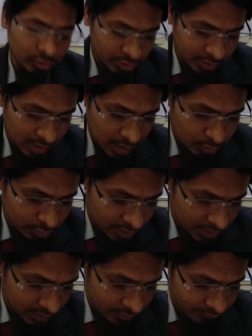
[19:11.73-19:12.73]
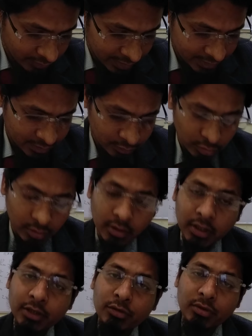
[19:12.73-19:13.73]
drain out their waste into
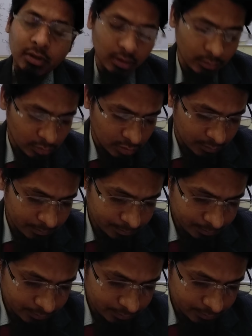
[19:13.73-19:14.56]
the river.